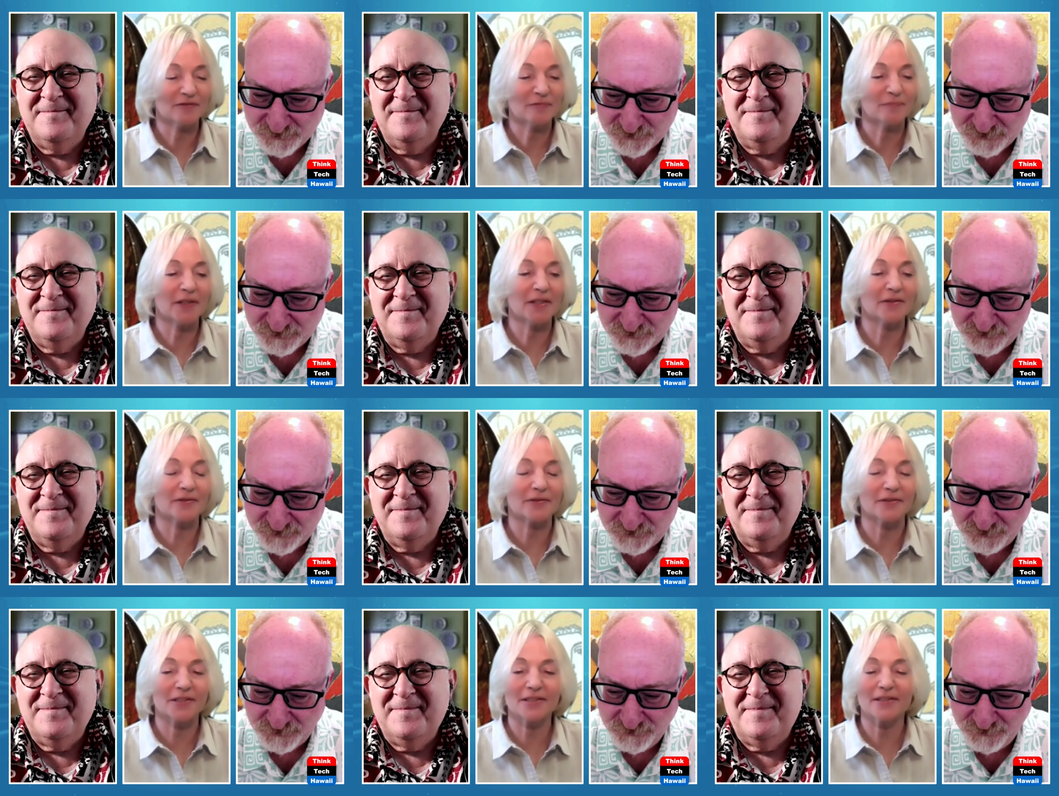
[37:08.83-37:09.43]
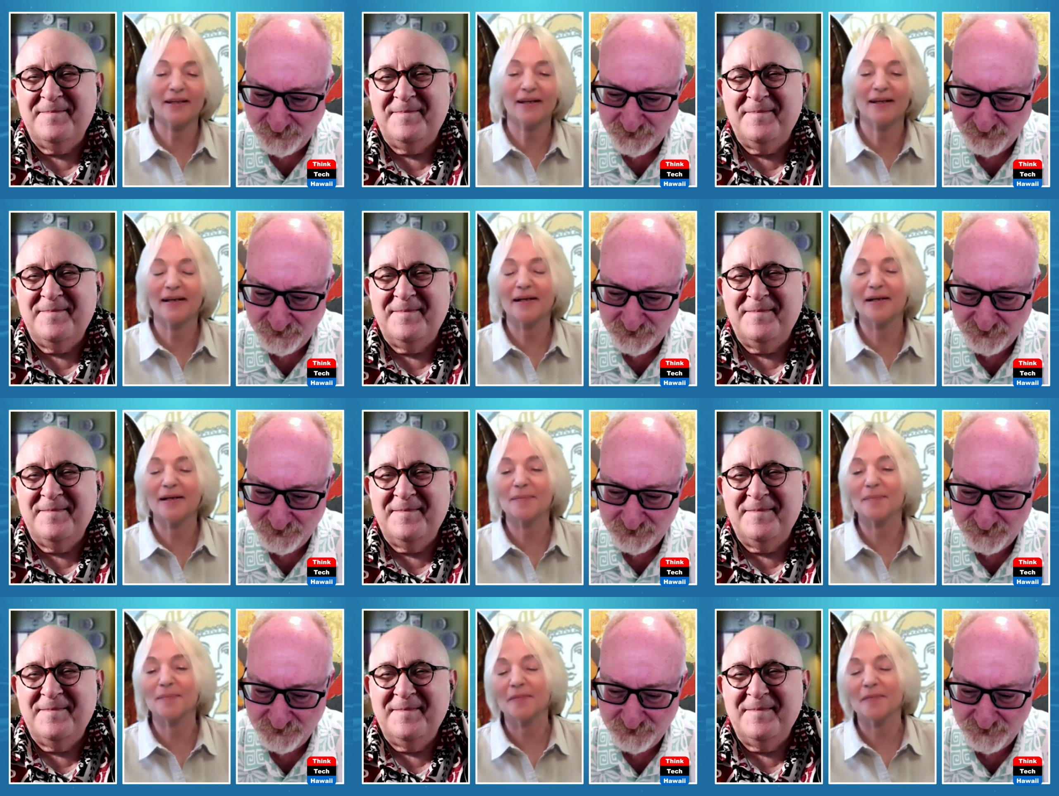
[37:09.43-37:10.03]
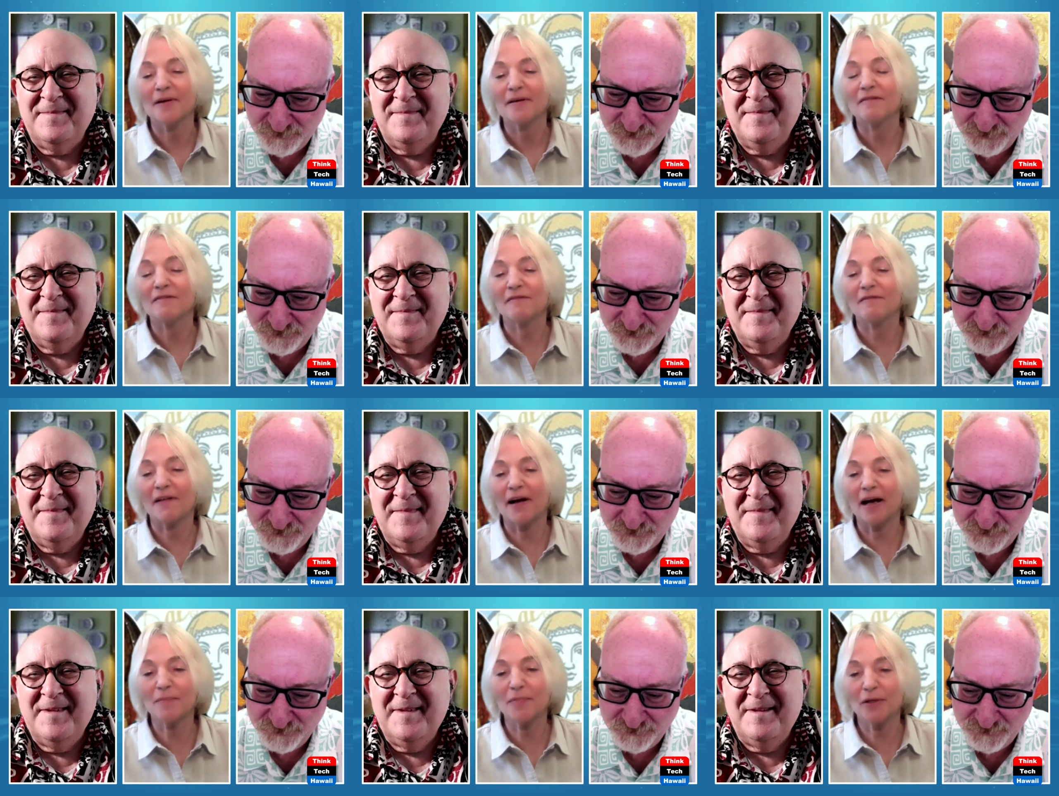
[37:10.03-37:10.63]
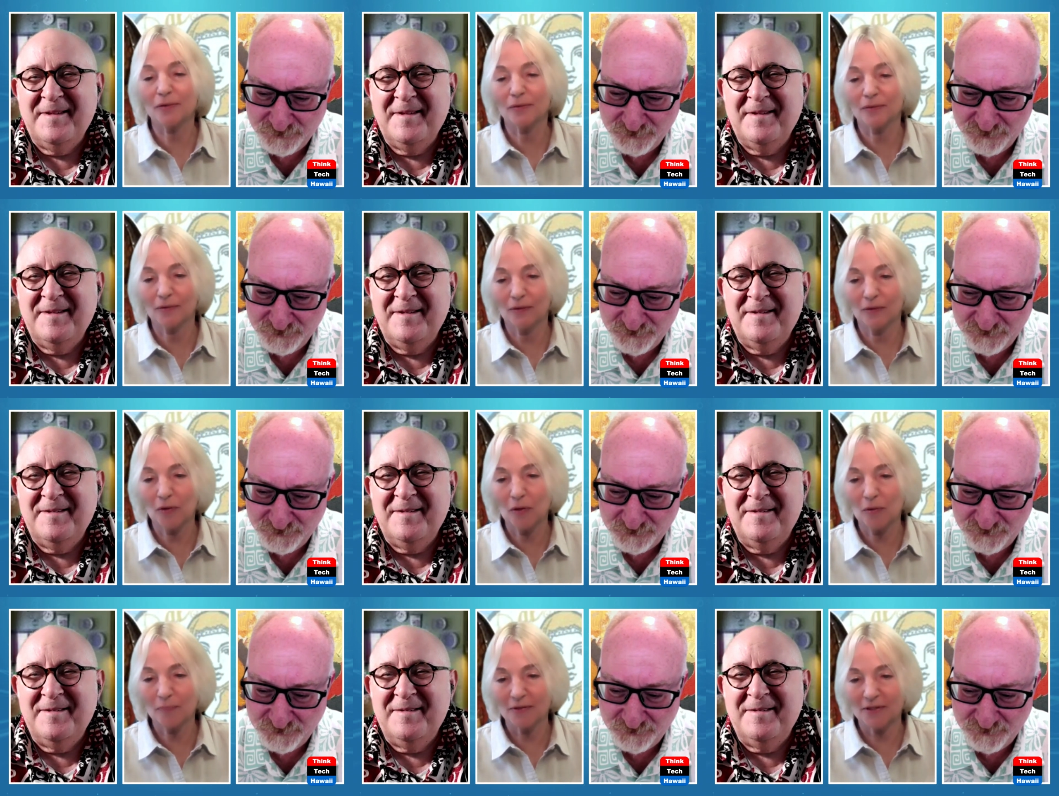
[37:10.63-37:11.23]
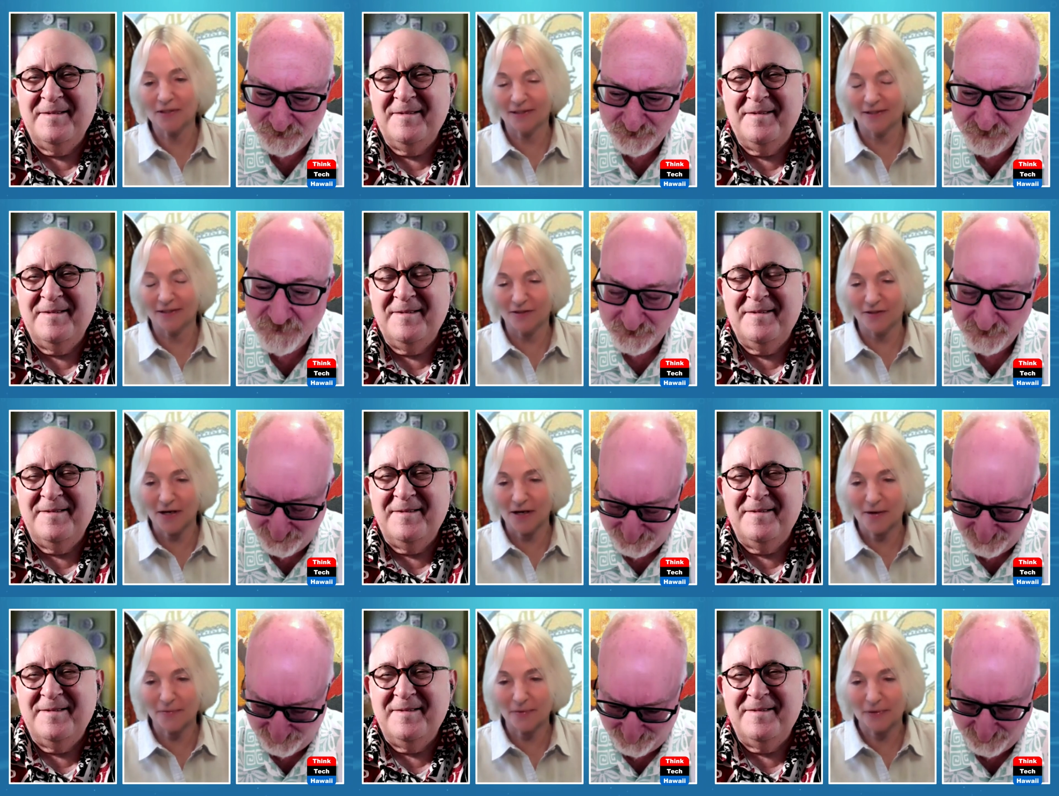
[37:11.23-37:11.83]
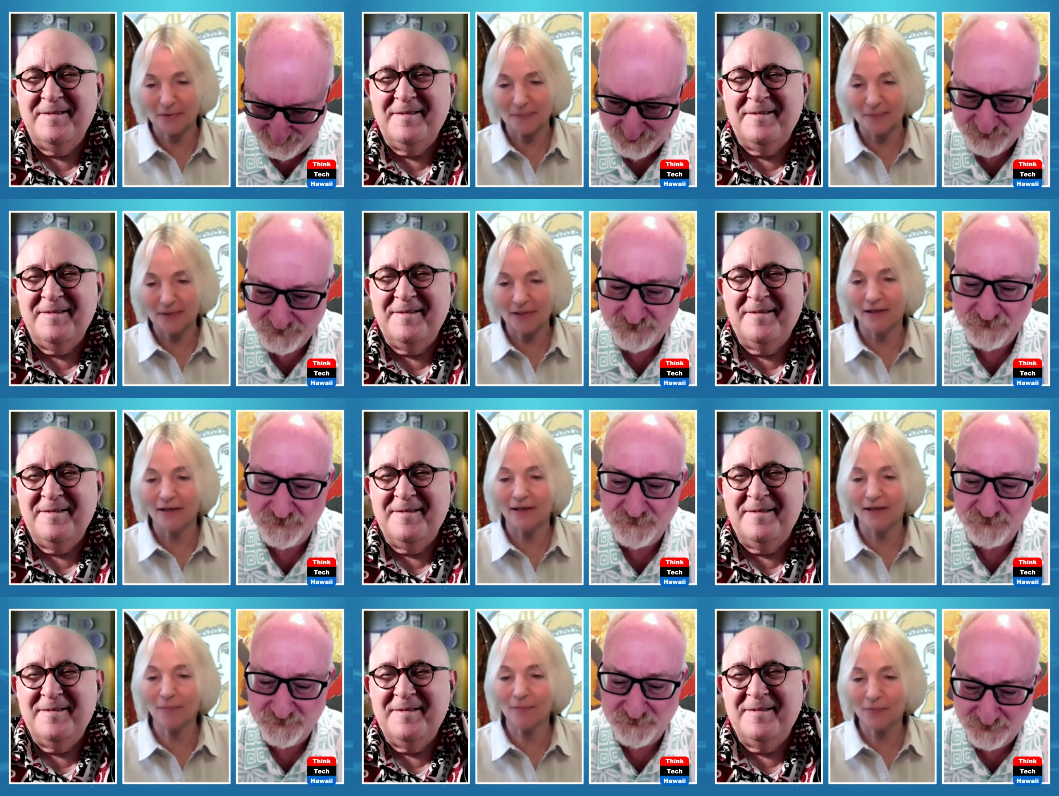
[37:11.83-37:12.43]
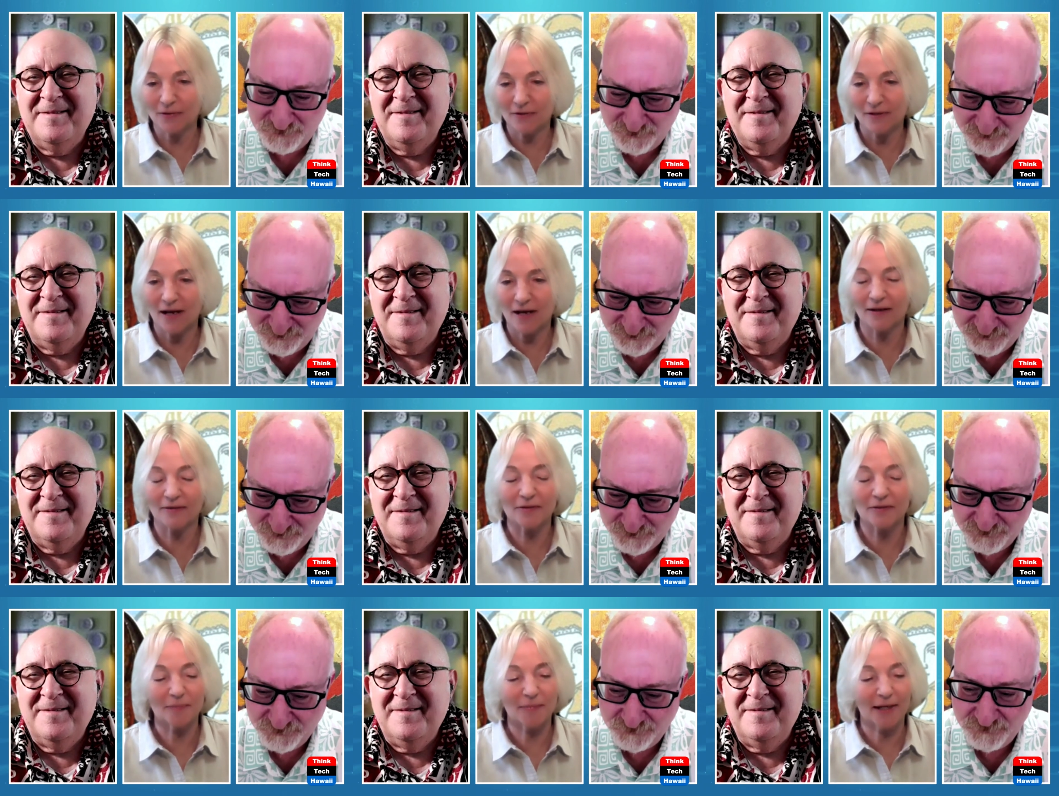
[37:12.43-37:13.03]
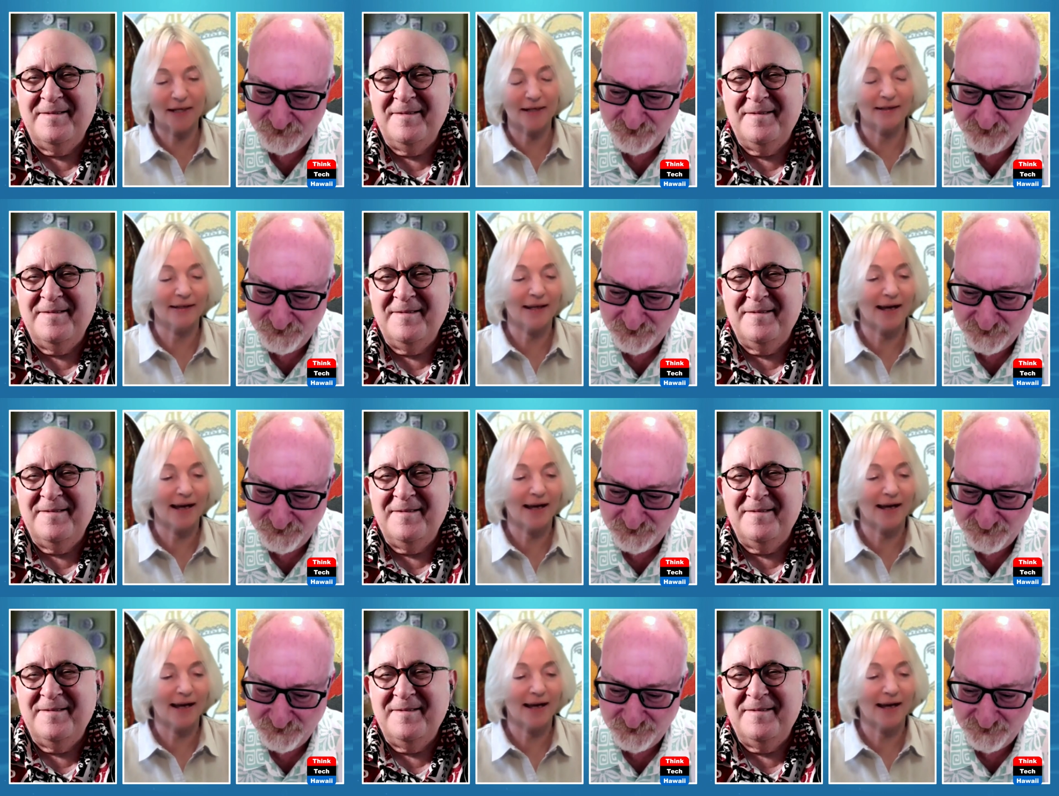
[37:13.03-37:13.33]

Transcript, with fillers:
Speaker 1: of Peter's, Fabio Lopez Lazaro. He came to talk to my